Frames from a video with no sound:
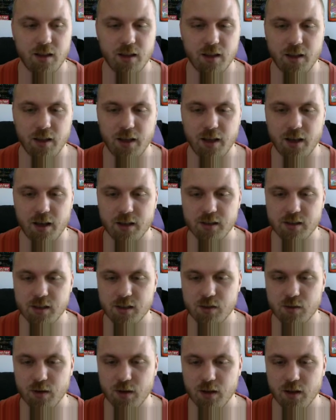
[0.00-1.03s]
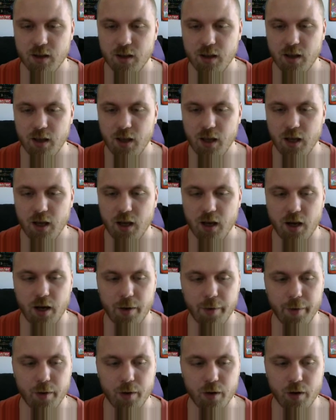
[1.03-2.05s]
Yeah, it's this one.
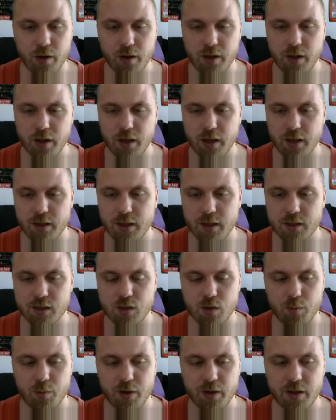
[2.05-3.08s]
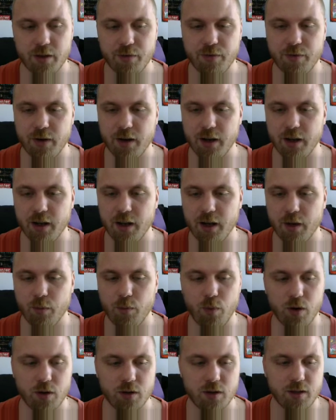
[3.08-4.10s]
However, yeah, that's completely fine. I
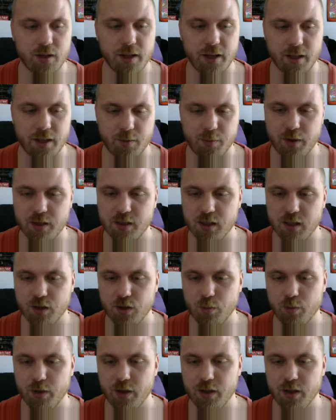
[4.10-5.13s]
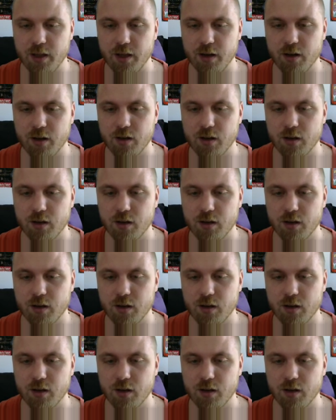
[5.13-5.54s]
want that pixel to be there.